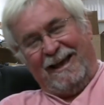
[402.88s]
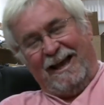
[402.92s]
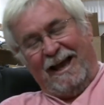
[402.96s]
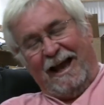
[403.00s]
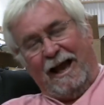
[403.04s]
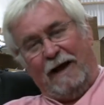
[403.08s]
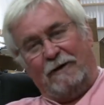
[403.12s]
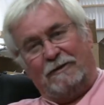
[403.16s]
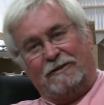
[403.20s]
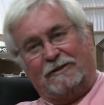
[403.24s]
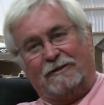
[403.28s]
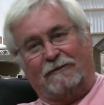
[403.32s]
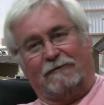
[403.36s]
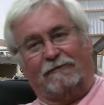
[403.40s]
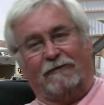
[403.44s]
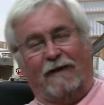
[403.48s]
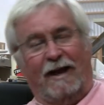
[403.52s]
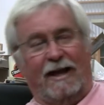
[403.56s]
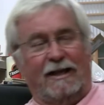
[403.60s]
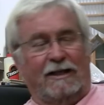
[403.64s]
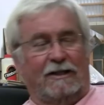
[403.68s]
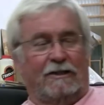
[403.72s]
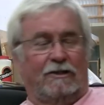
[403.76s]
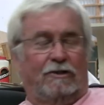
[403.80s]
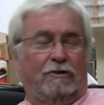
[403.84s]
I was
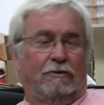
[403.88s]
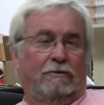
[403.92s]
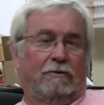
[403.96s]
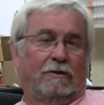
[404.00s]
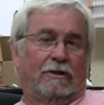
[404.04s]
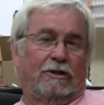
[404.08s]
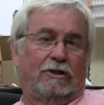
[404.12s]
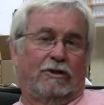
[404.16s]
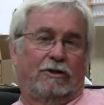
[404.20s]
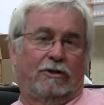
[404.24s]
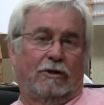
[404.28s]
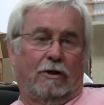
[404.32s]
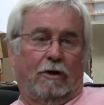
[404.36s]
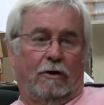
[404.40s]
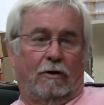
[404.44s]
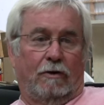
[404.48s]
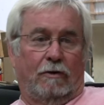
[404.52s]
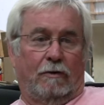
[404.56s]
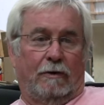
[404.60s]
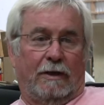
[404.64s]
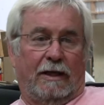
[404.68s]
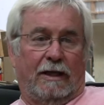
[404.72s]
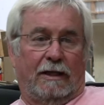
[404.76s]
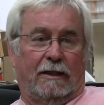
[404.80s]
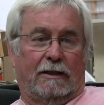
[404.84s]
invited to a
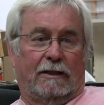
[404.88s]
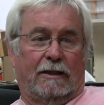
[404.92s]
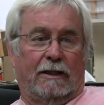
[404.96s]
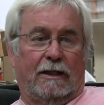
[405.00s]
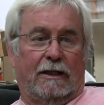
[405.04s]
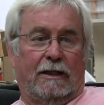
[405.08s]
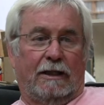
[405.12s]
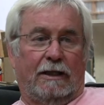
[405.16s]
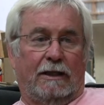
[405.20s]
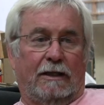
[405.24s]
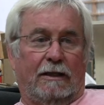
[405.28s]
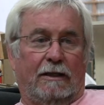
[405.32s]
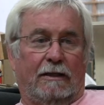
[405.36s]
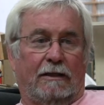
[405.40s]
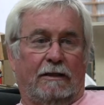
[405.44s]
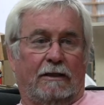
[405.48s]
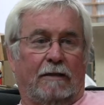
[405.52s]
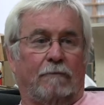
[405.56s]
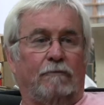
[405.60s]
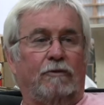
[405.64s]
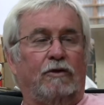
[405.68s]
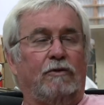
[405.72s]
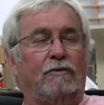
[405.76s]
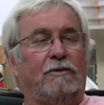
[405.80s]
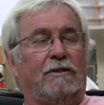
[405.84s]
show at the
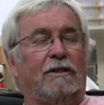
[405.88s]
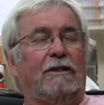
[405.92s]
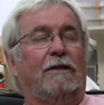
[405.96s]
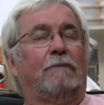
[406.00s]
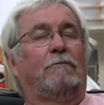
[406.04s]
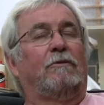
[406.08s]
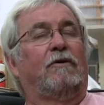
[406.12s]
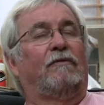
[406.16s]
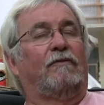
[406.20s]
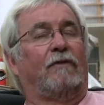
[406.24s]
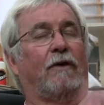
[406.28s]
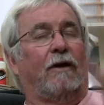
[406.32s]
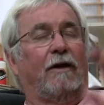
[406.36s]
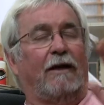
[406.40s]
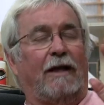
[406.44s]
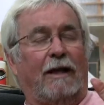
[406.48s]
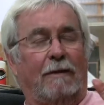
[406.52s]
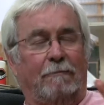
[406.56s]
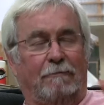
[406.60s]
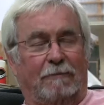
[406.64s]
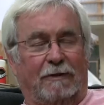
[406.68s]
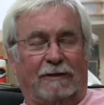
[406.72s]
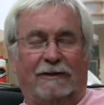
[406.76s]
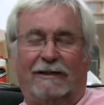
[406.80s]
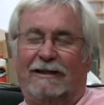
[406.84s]
Museum of Art.
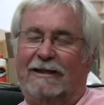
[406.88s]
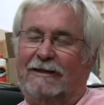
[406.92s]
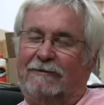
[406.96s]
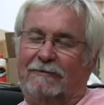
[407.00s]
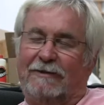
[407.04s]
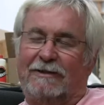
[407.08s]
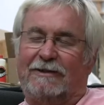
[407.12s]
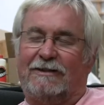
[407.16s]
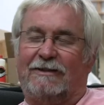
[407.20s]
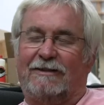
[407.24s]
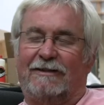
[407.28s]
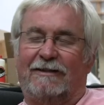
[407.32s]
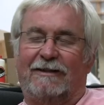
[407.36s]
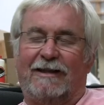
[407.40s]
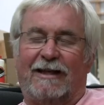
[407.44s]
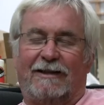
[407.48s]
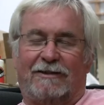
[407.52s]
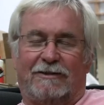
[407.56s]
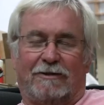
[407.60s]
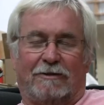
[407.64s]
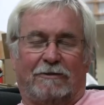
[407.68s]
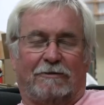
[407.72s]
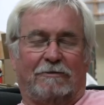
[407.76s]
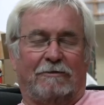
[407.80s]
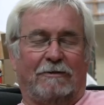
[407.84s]
I believe
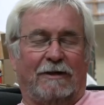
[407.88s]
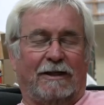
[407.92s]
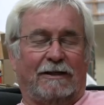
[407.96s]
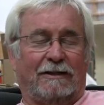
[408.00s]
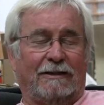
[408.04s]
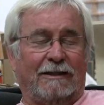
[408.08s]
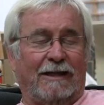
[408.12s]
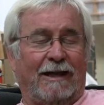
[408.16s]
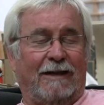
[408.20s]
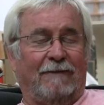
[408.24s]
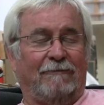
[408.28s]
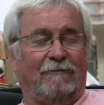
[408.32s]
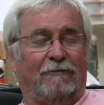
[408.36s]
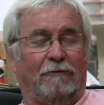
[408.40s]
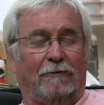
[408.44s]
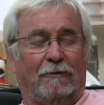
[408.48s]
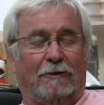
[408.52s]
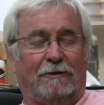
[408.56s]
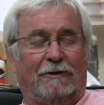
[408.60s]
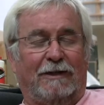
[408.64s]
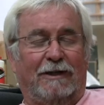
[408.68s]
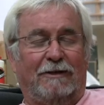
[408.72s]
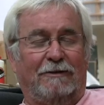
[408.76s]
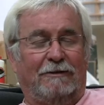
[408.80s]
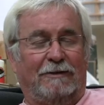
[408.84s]
that's the correct name for
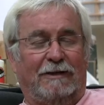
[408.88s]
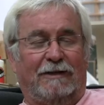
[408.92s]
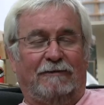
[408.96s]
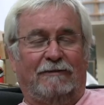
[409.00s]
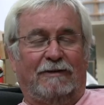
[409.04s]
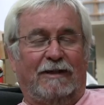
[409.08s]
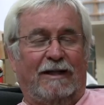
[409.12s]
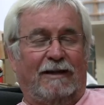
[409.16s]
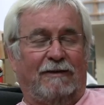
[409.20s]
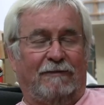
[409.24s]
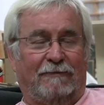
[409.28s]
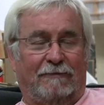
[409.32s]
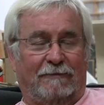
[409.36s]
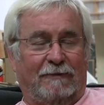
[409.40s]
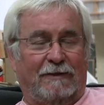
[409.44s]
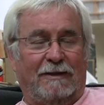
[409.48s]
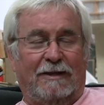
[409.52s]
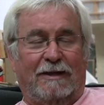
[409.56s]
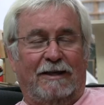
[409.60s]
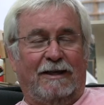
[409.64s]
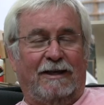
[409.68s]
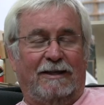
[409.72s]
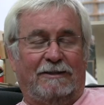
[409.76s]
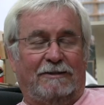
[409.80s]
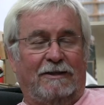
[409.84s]
it. They don't even have,
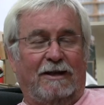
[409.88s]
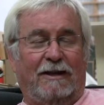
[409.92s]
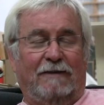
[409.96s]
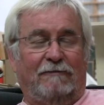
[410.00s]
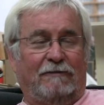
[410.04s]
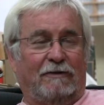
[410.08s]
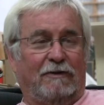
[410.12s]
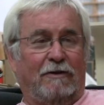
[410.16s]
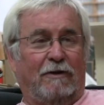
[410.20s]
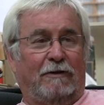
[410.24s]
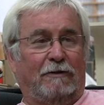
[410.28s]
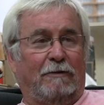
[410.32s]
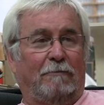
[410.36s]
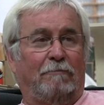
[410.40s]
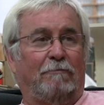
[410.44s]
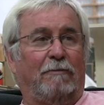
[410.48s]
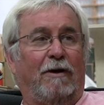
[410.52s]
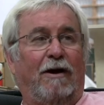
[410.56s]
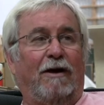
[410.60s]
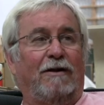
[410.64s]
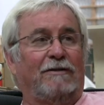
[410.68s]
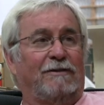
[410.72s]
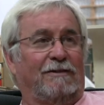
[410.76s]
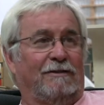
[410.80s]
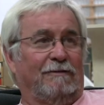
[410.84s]
it's not even called the
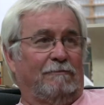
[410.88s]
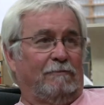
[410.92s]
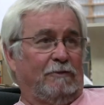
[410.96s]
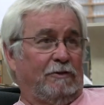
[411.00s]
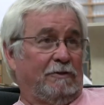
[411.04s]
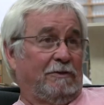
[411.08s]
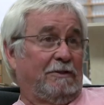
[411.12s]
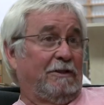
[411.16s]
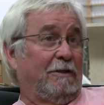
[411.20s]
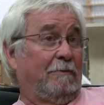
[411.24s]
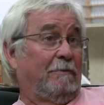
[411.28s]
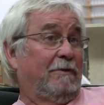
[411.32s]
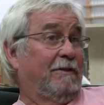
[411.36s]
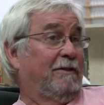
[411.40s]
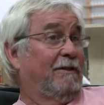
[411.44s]
Boston Museum.